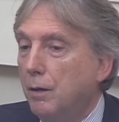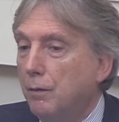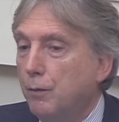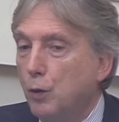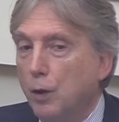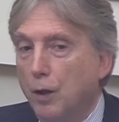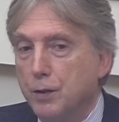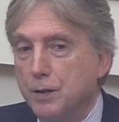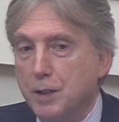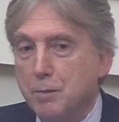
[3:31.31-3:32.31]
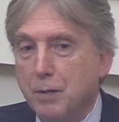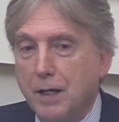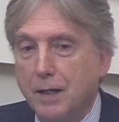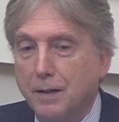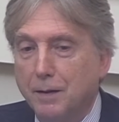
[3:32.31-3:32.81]
food loss doesn't
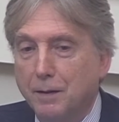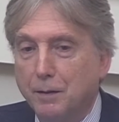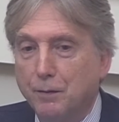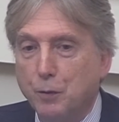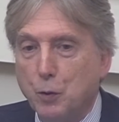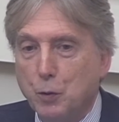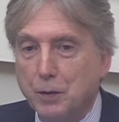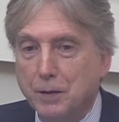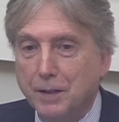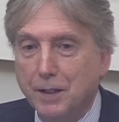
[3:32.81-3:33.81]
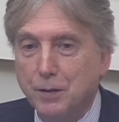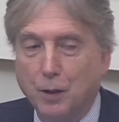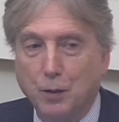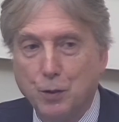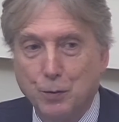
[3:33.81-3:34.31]
mean the food is
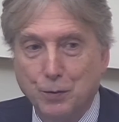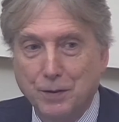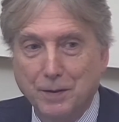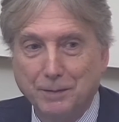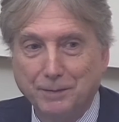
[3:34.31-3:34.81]
not used.